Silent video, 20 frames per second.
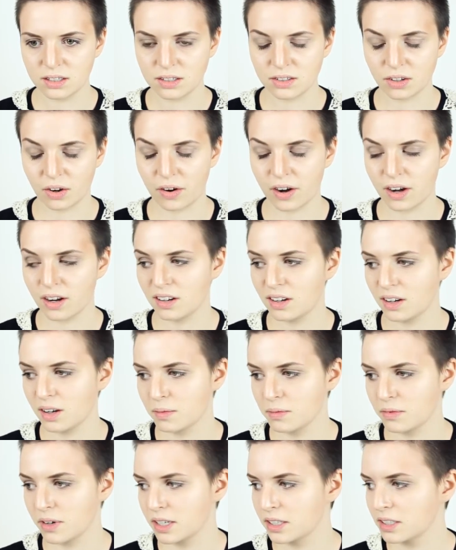Sorry,
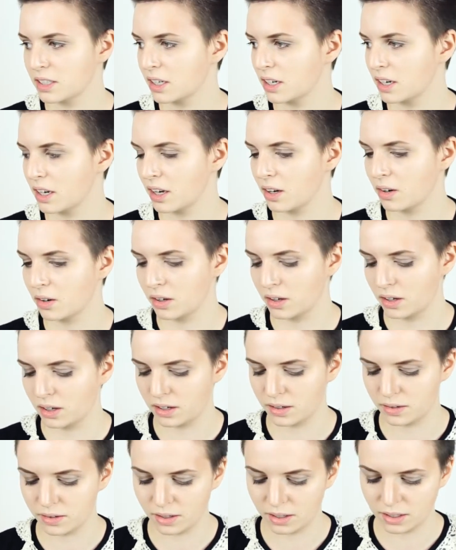I'm ranting again, aren't I?
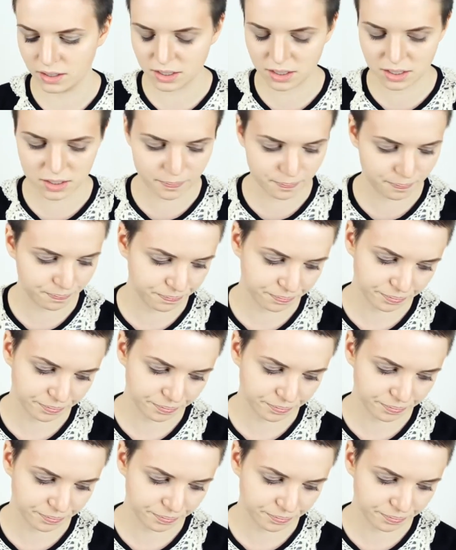I just.